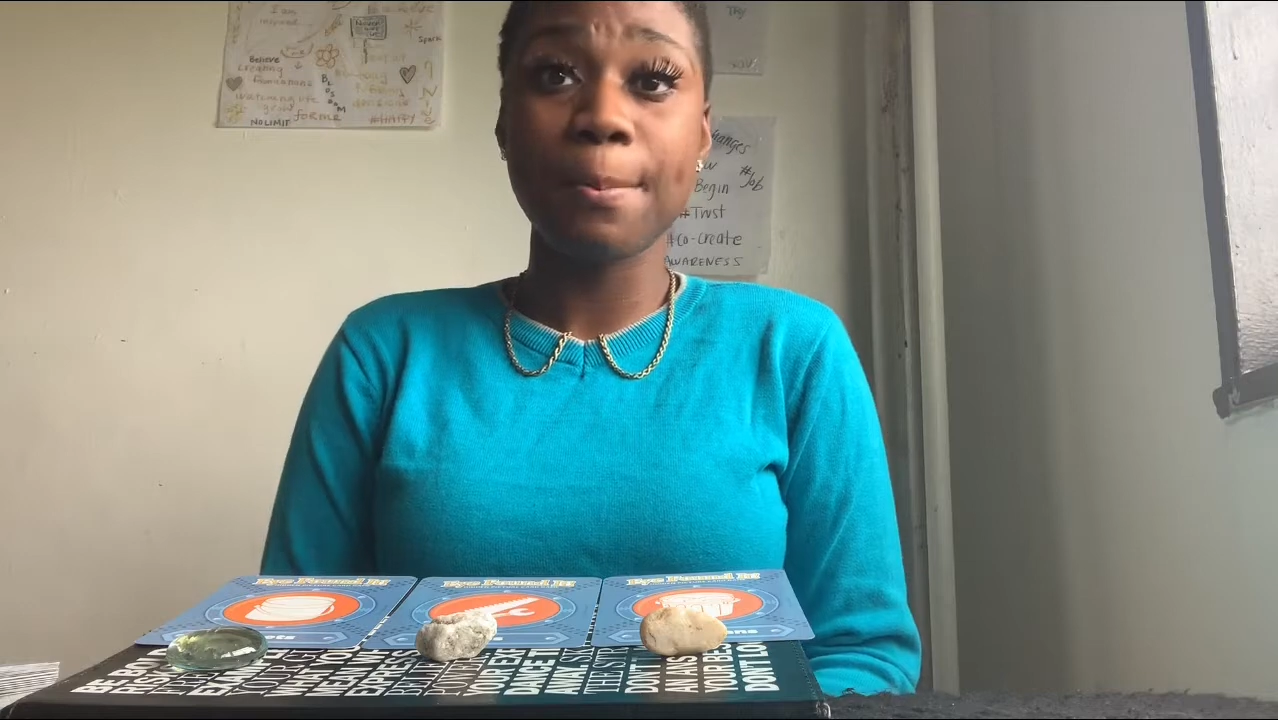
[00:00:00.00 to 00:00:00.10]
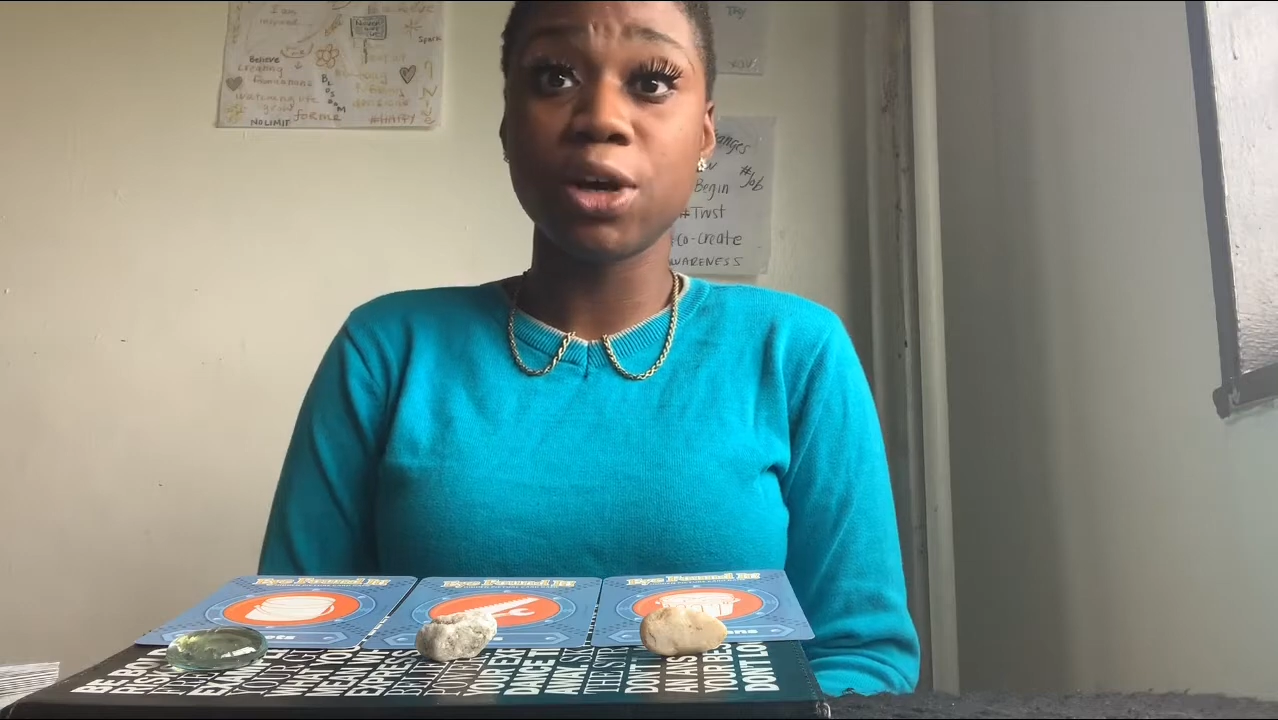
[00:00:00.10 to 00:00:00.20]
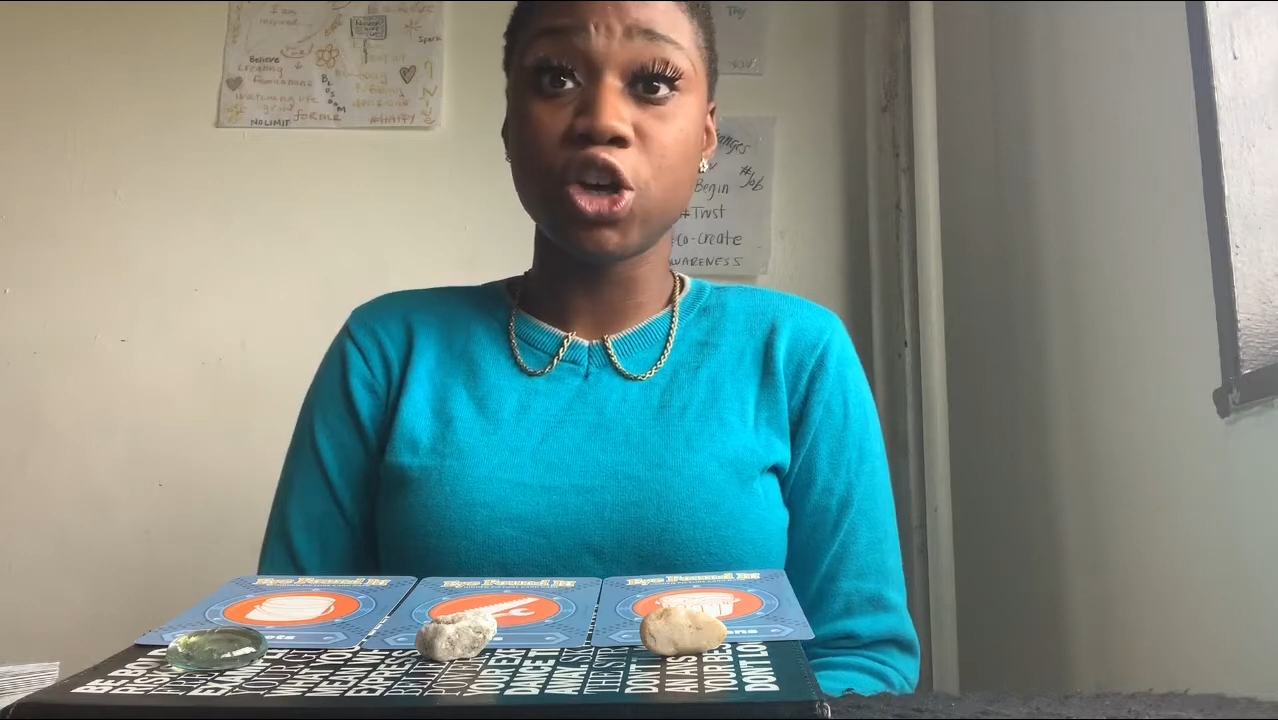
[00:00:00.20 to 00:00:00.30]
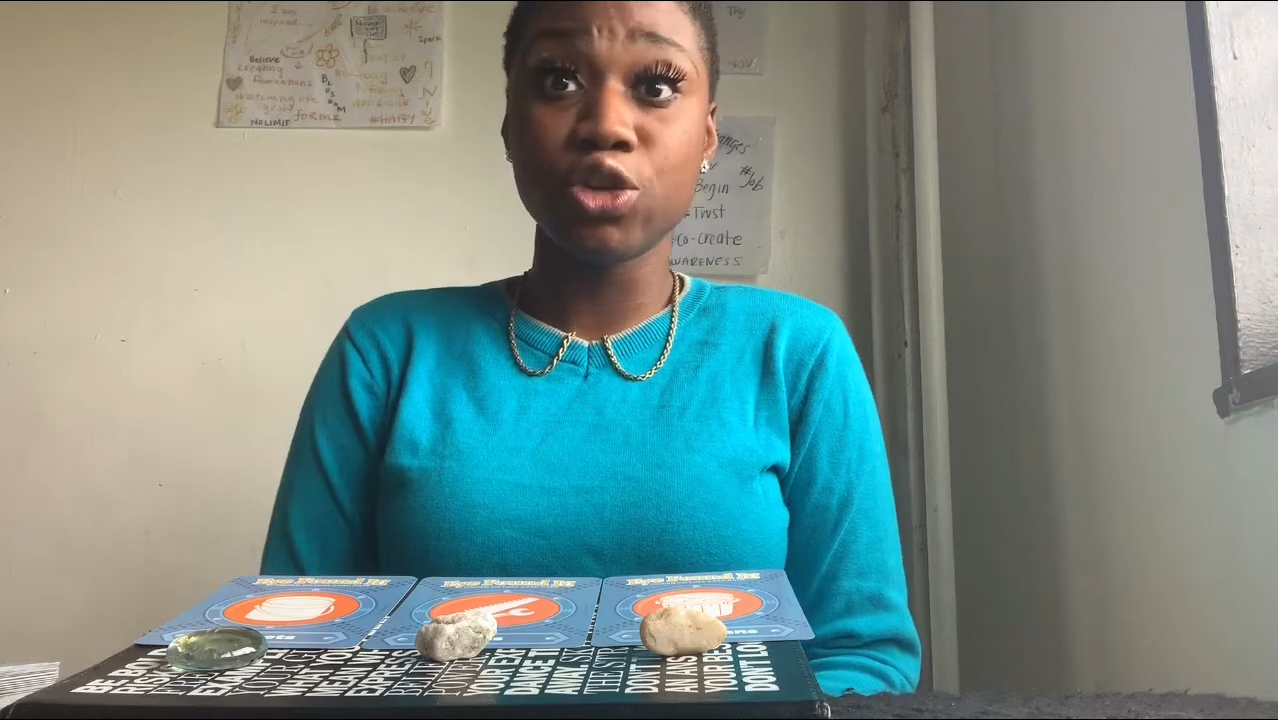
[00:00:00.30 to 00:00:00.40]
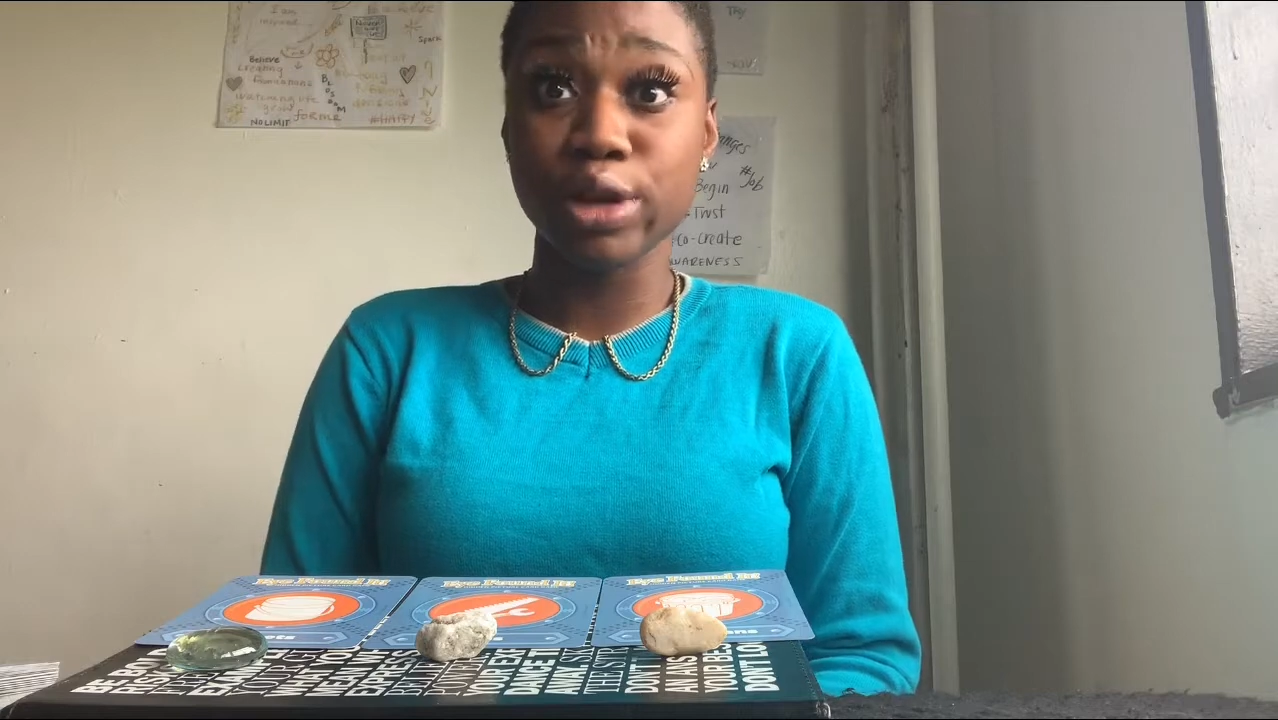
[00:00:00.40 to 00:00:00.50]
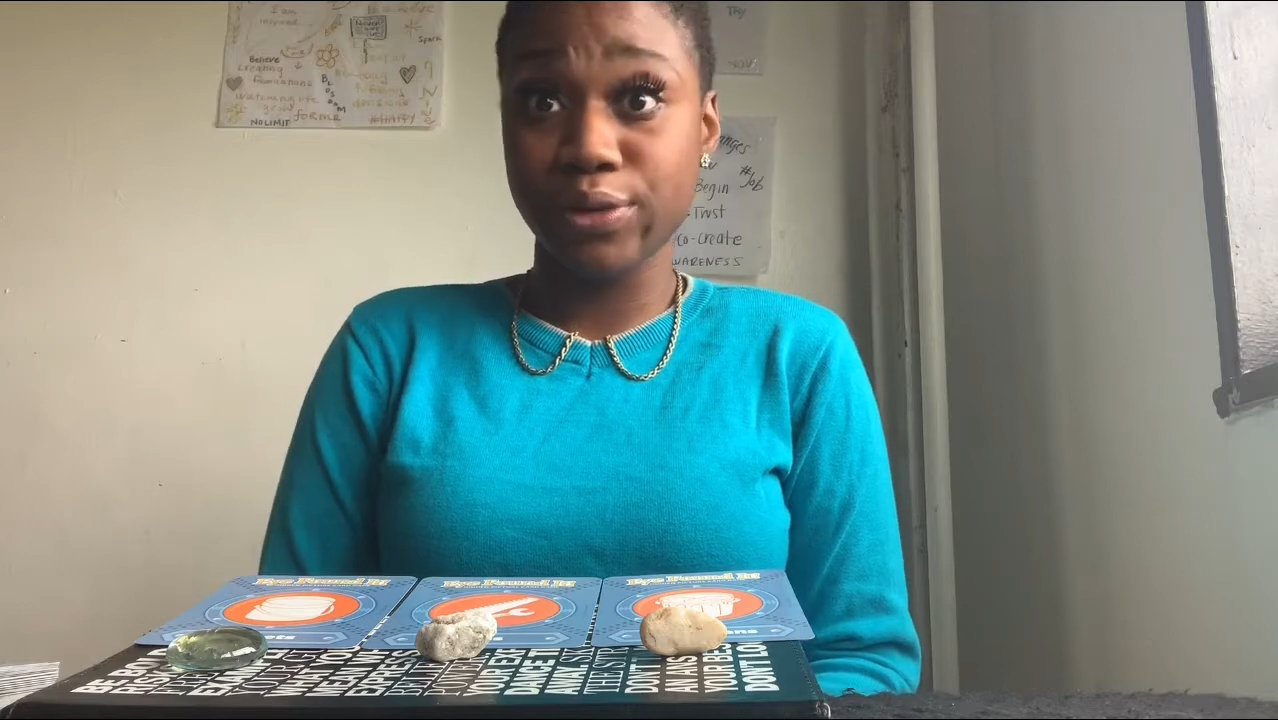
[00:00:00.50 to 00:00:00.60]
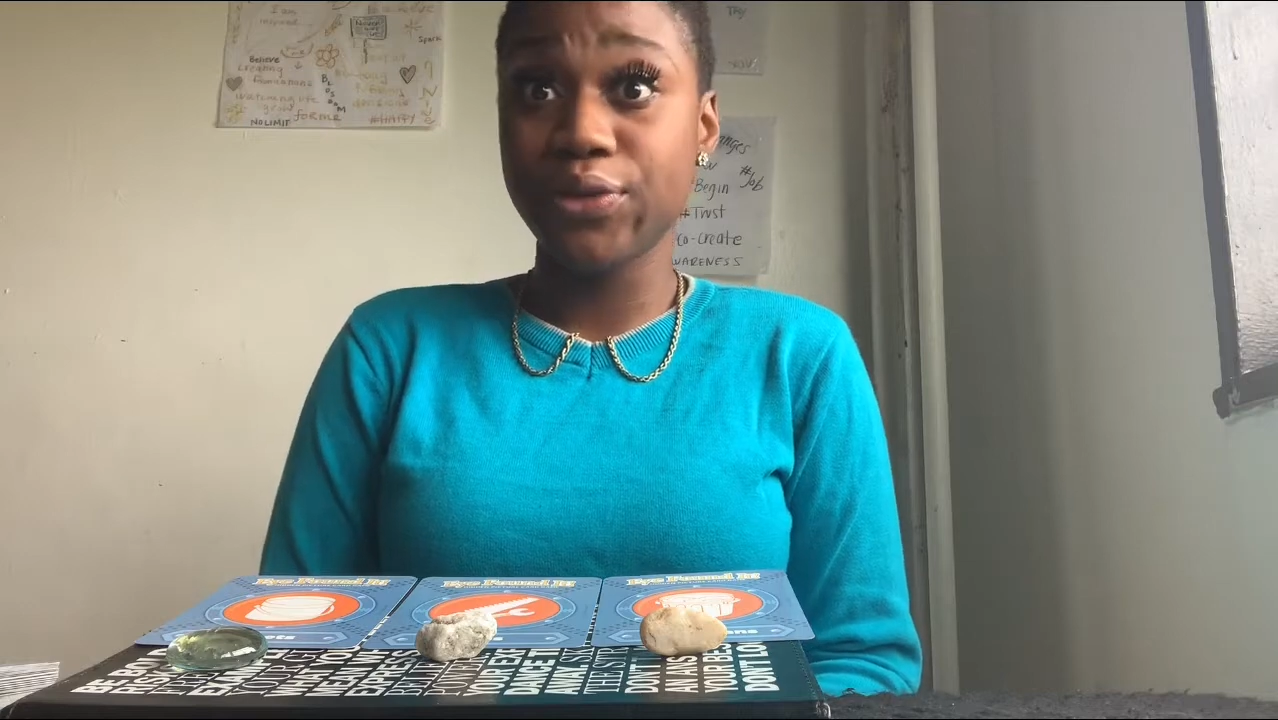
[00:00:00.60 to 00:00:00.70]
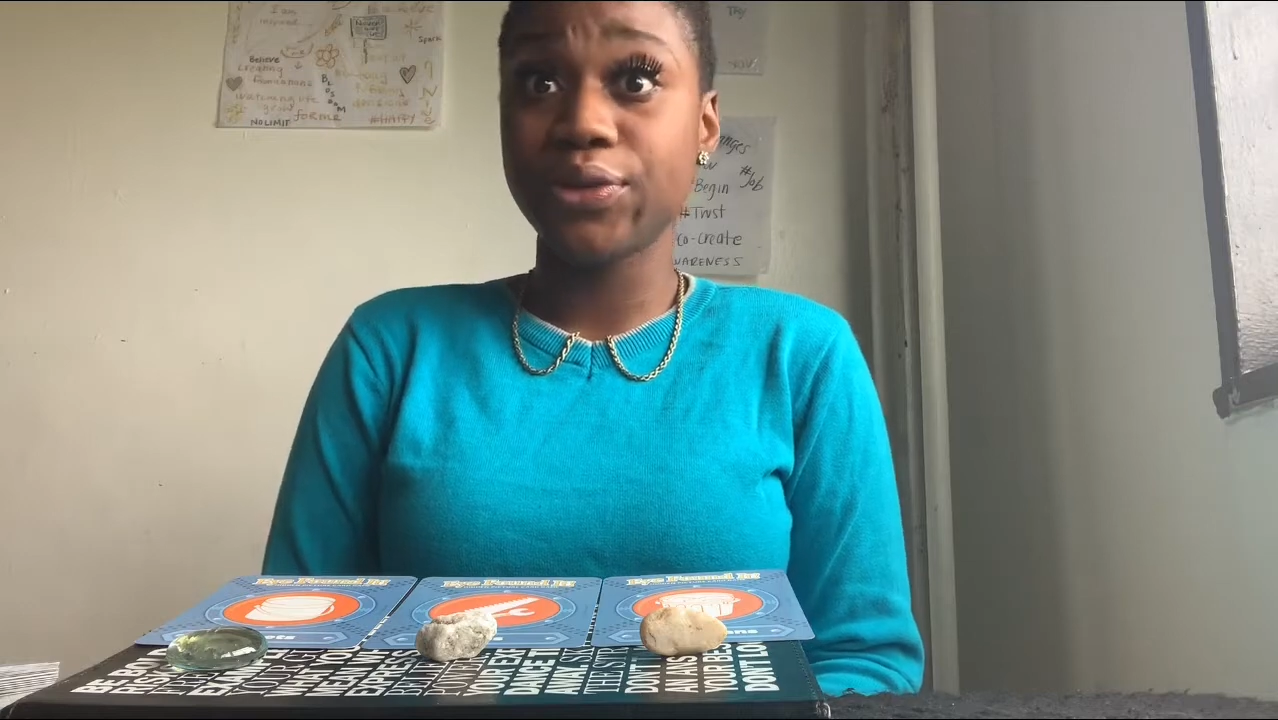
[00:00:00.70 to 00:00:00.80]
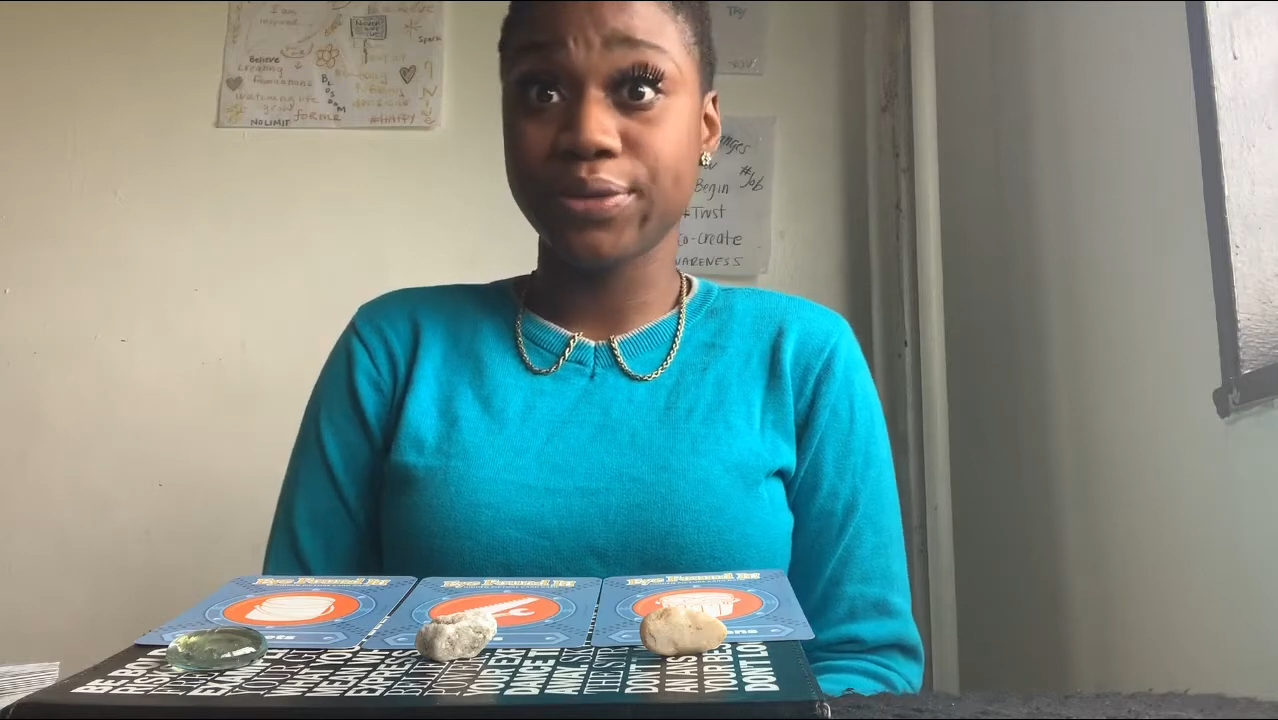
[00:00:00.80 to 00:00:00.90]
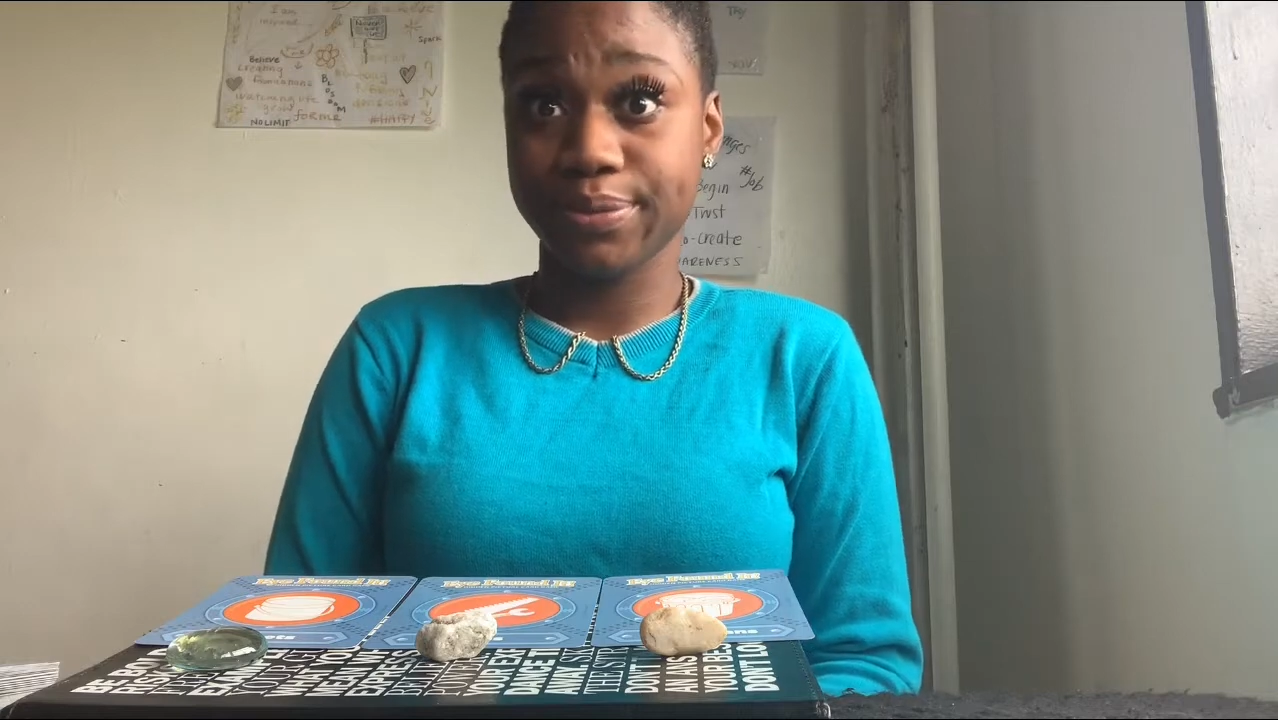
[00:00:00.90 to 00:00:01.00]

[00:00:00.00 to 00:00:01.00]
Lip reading: but grief.